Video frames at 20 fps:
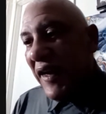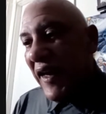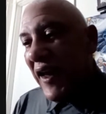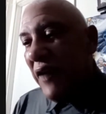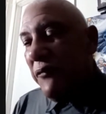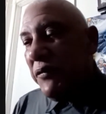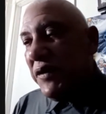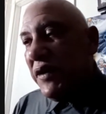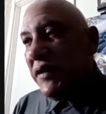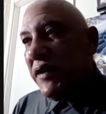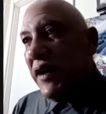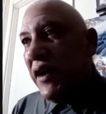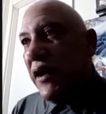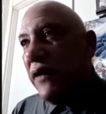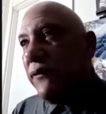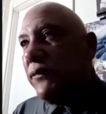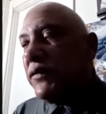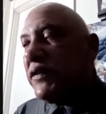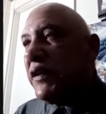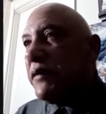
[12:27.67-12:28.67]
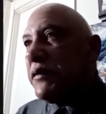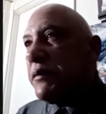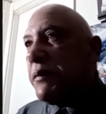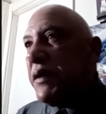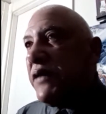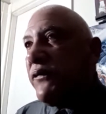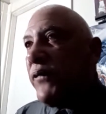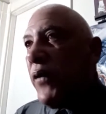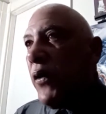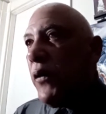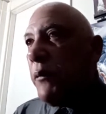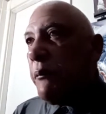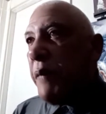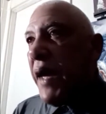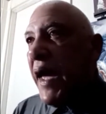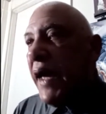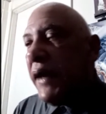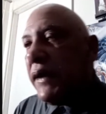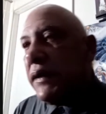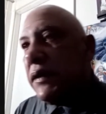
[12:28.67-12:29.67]
Every year they seem to be falling
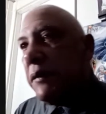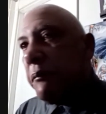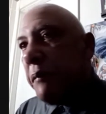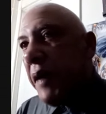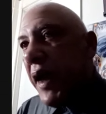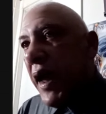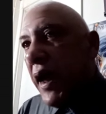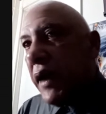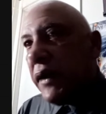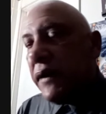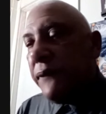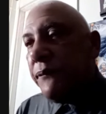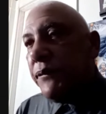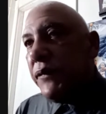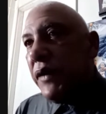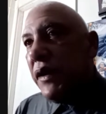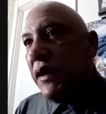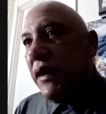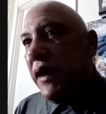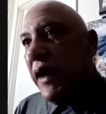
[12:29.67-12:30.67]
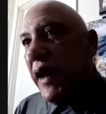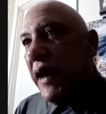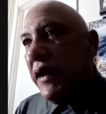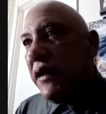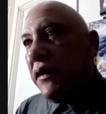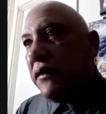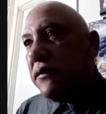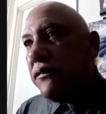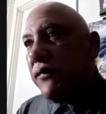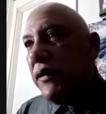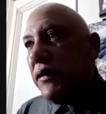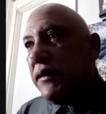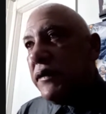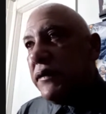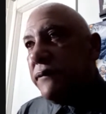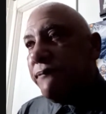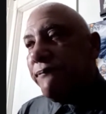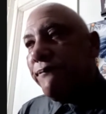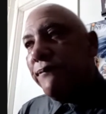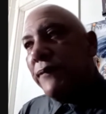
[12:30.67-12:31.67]
back in the pack. And it's
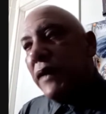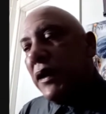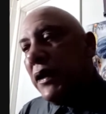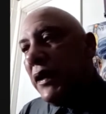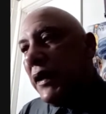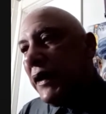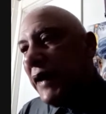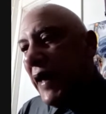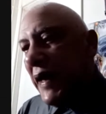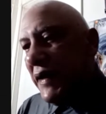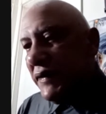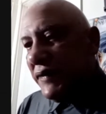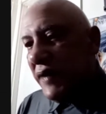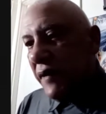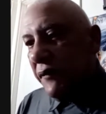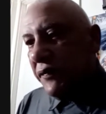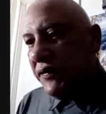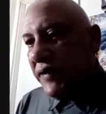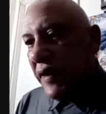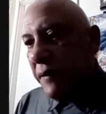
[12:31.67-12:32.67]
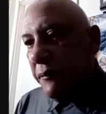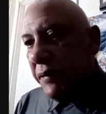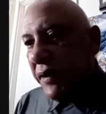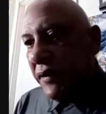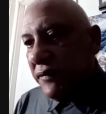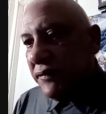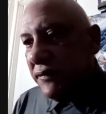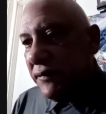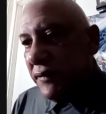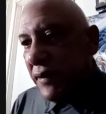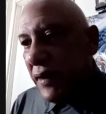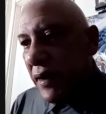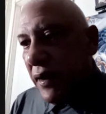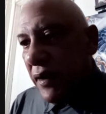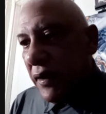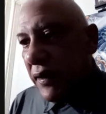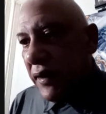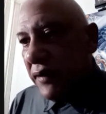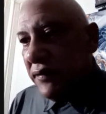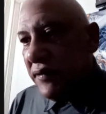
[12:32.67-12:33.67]
really kind of devastating because
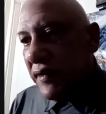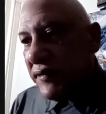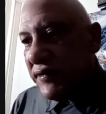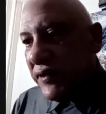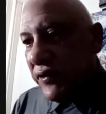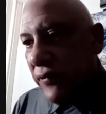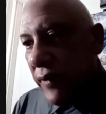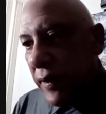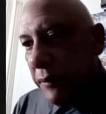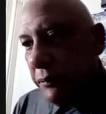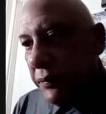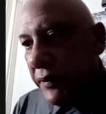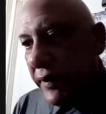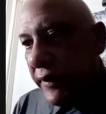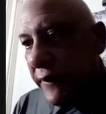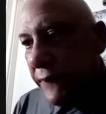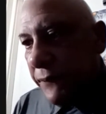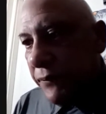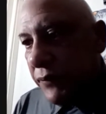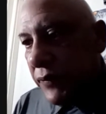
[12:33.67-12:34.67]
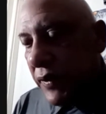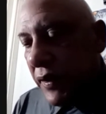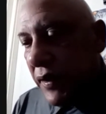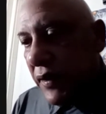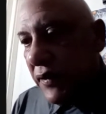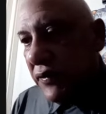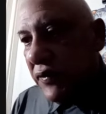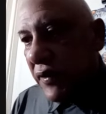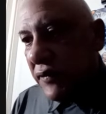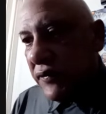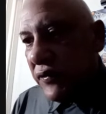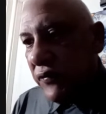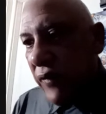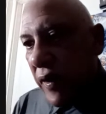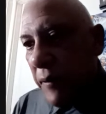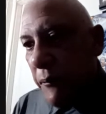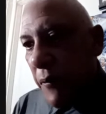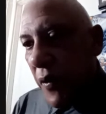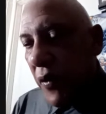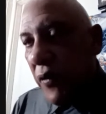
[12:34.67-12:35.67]
he's such a great player, such a
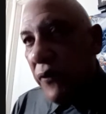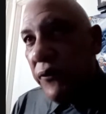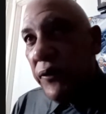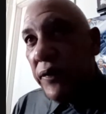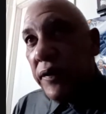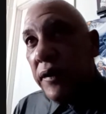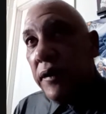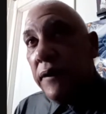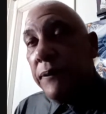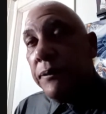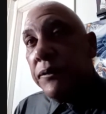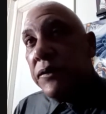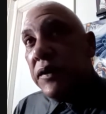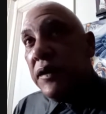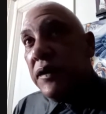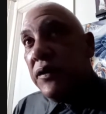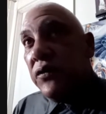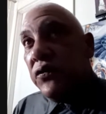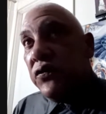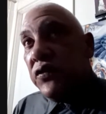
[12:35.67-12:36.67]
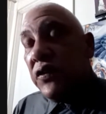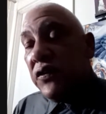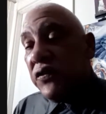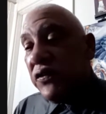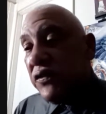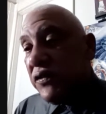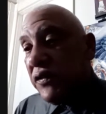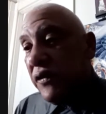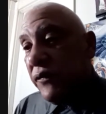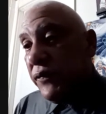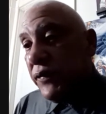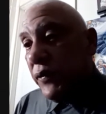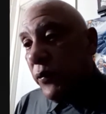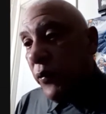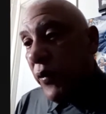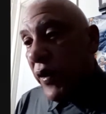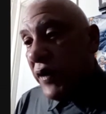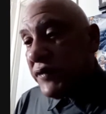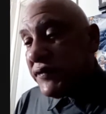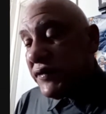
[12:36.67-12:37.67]
great model for the citizens of the
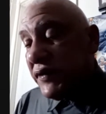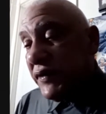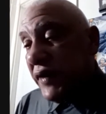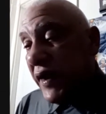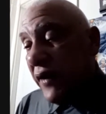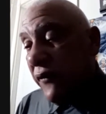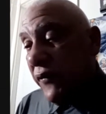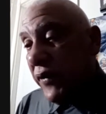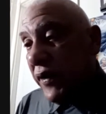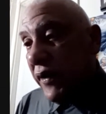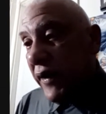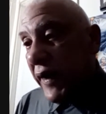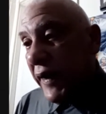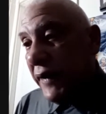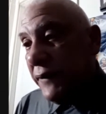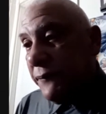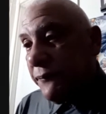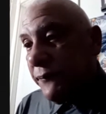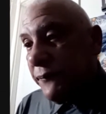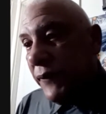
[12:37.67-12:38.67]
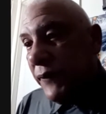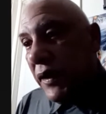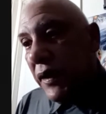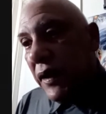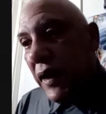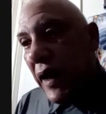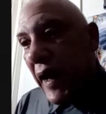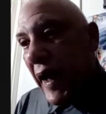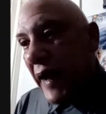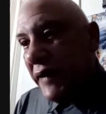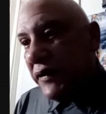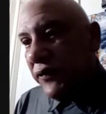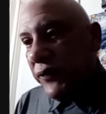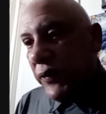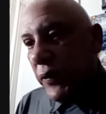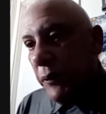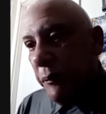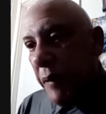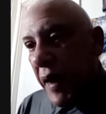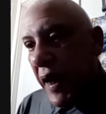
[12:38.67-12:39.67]
Washington area. And I just
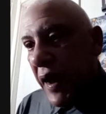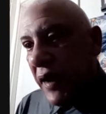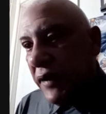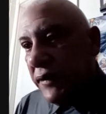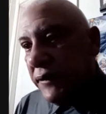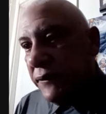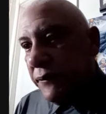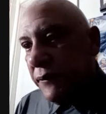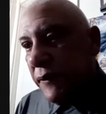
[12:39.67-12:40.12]
feel bad.